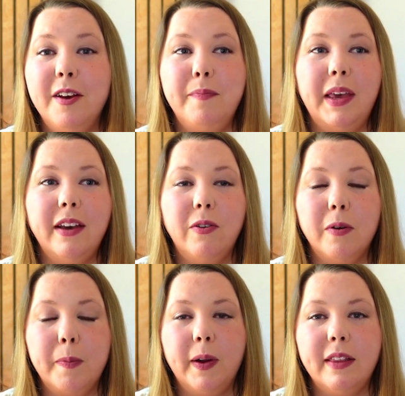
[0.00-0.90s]
may
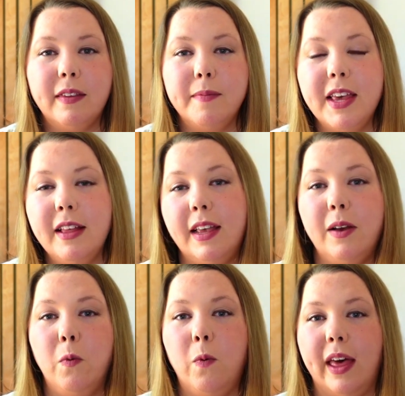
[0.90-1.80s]
incorporate something like
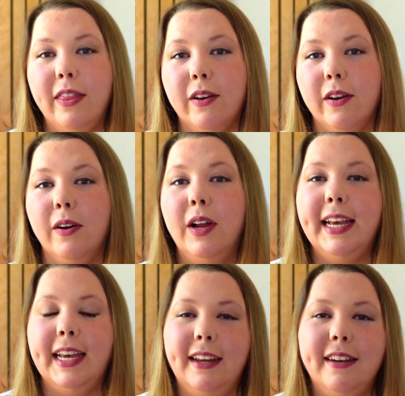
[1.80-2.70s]
weather
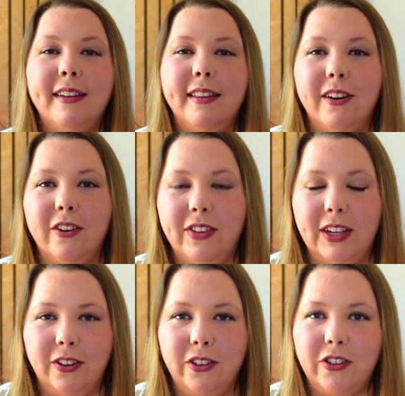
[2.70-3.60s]
into their
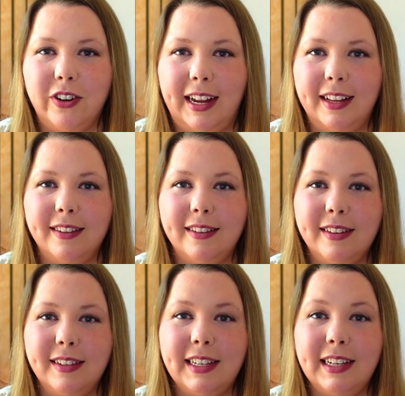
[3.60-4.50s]
sales trends
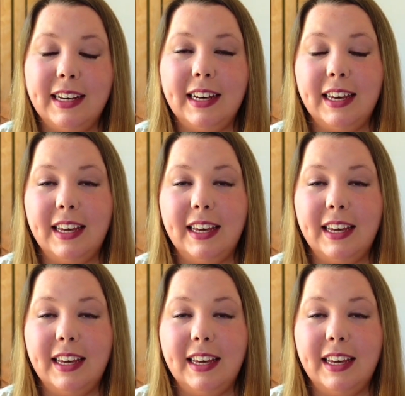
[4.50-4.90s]
to see,